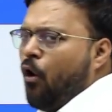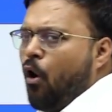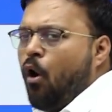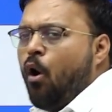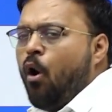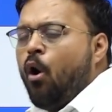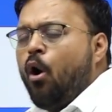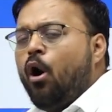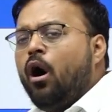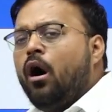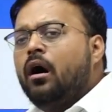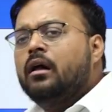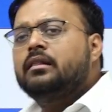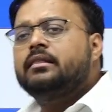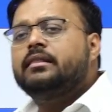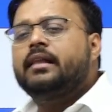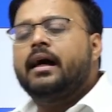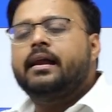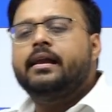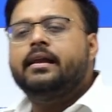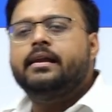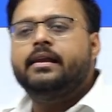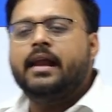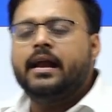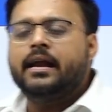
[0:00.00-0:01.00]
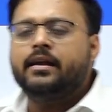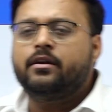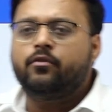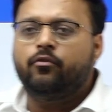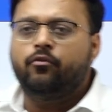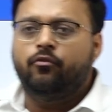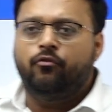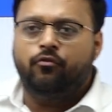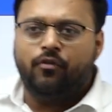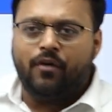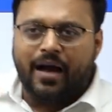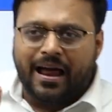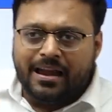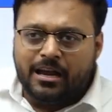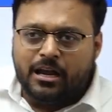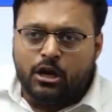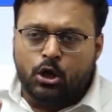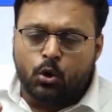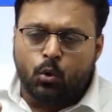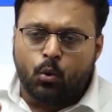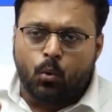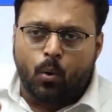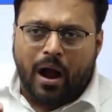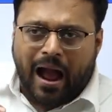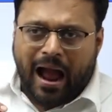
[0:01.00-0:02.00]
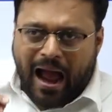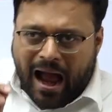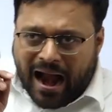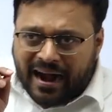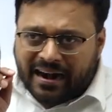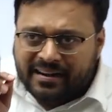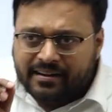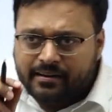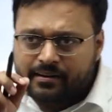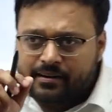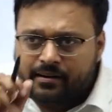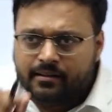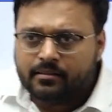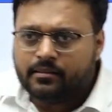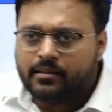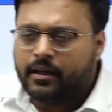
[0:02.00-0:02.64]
all the net value added in the